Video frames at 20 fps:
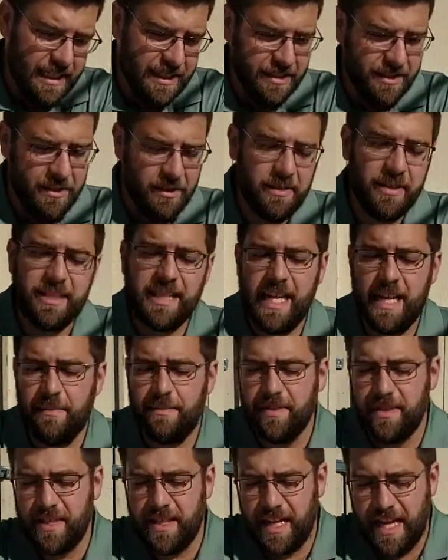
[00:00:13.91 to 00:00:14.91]
Two
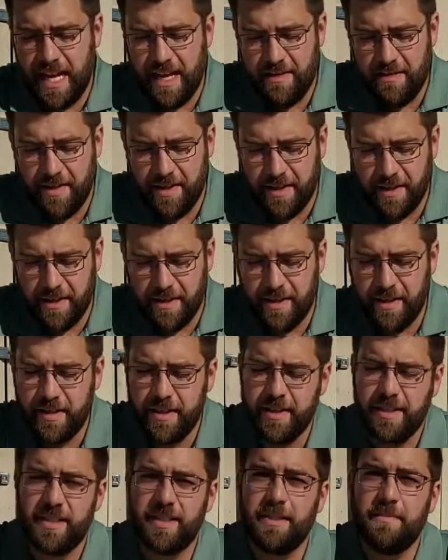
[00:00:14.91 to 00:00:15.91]
examples I have here.
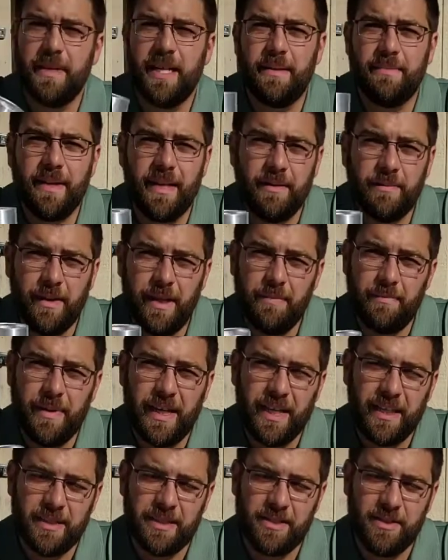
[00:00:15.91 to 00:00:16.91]
This is made by White
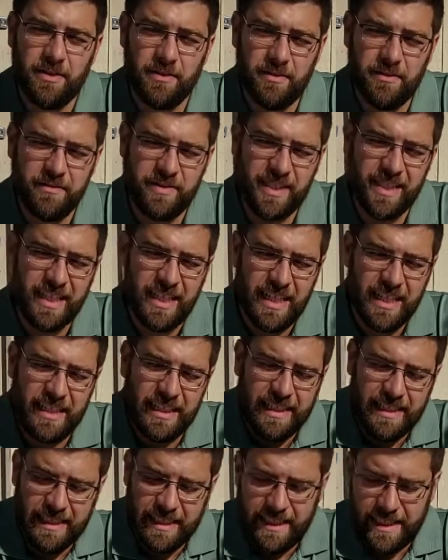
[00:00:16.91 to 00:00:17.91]
Box Stoves.
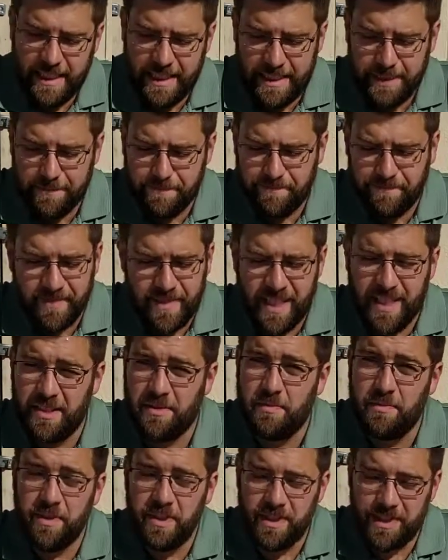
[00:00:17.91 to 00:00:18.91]
It's
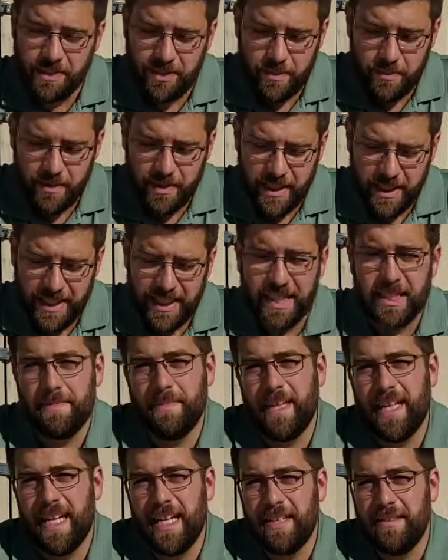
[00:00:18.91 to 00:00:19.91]
real durable. I think it's
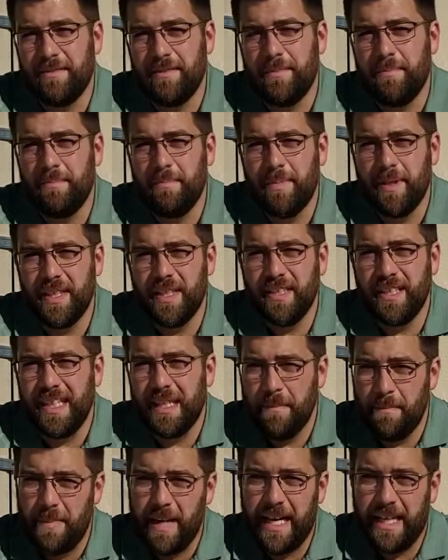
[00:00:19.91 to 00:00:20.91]
made out of a Bud
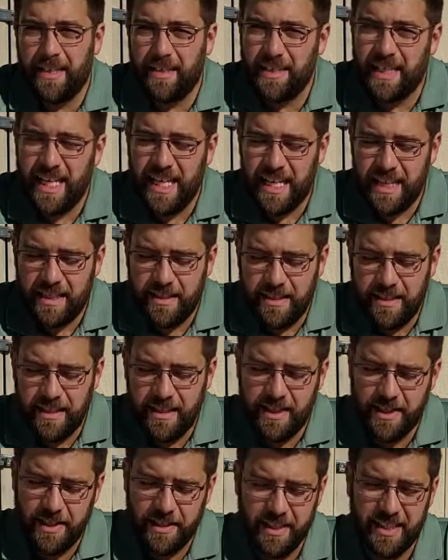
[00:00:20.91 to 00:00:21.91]
Light bottle can.
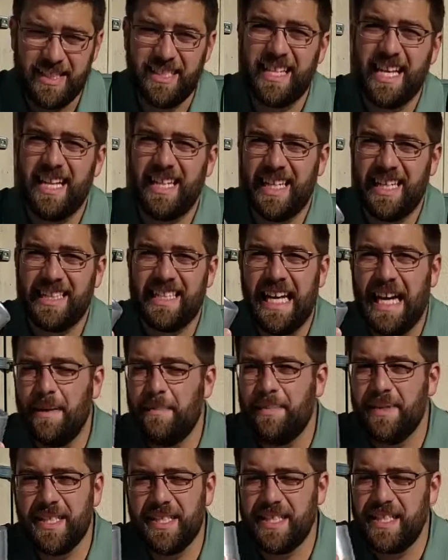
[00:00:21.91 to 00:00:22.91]
You could stand on top
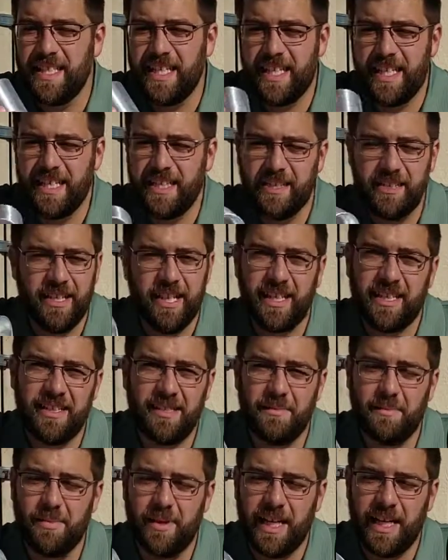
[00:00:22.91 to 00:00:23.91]
of this thing and you're not going
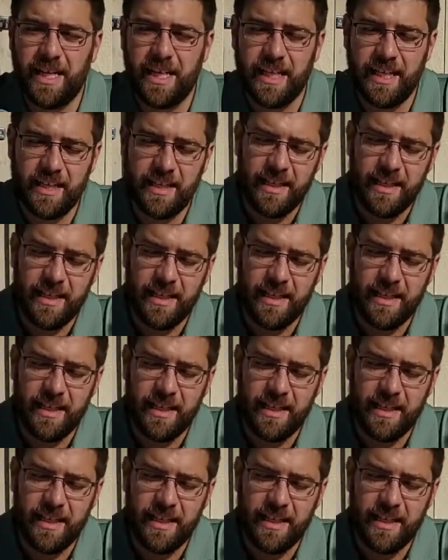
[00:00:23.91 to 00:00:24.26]
to break it.